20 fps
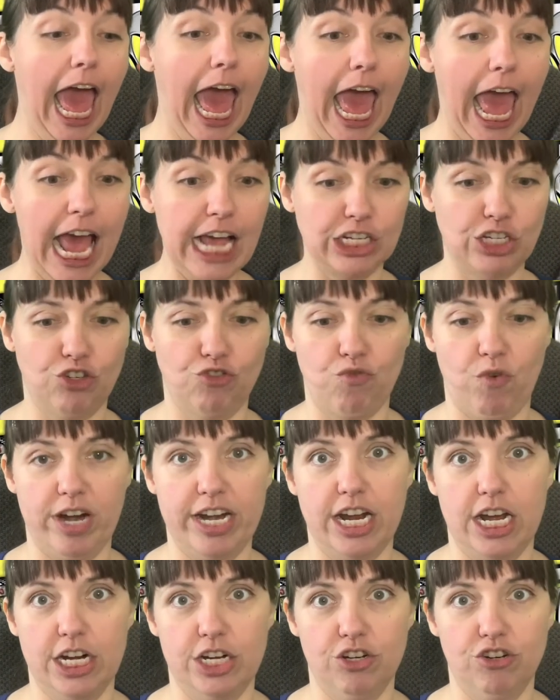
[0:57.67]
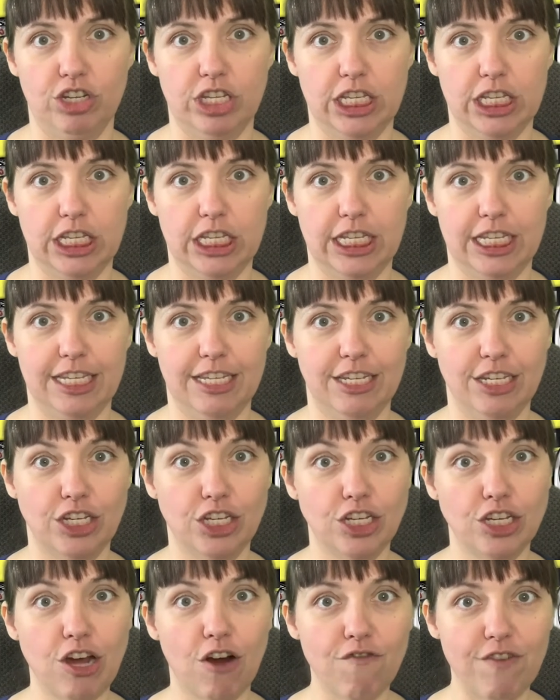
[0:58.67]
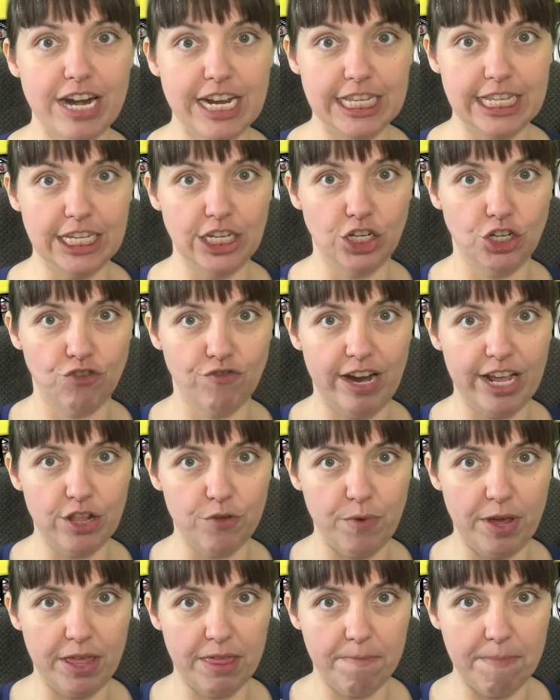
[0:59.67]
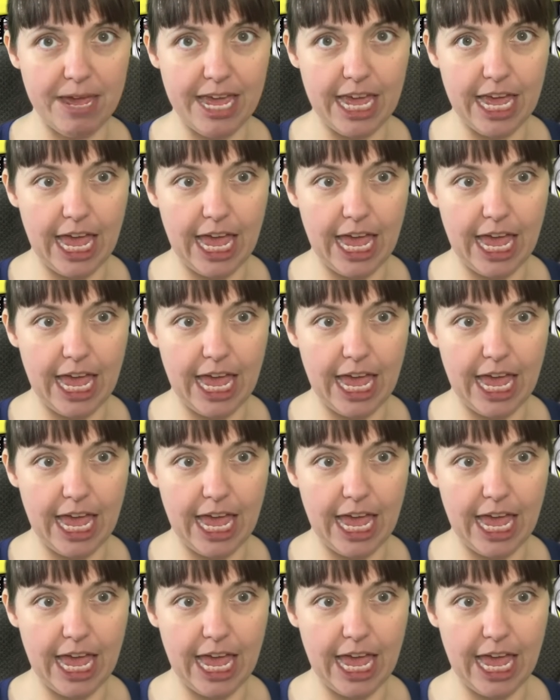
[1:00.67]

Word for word: Asteroid Hunters. Y'all ready to see this trailer with me?